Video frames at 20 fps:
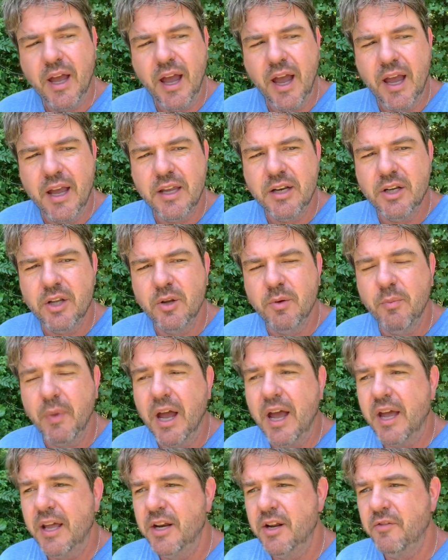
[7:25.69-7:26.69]
hey, do you
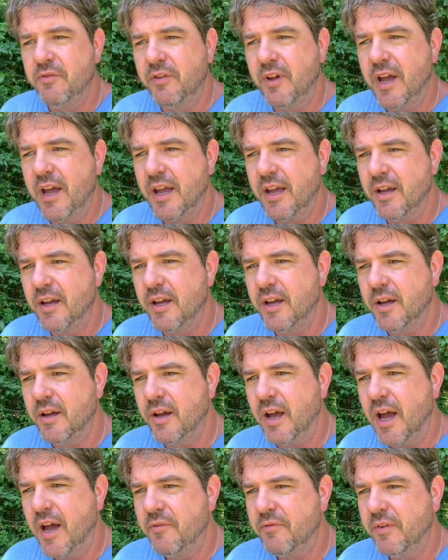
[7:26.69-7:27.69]
mind if I,
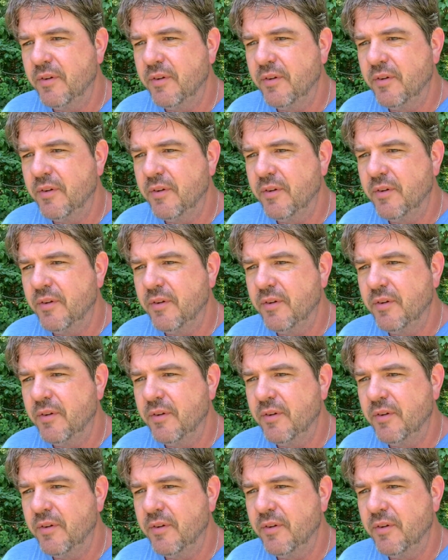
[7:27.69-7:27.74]
uh,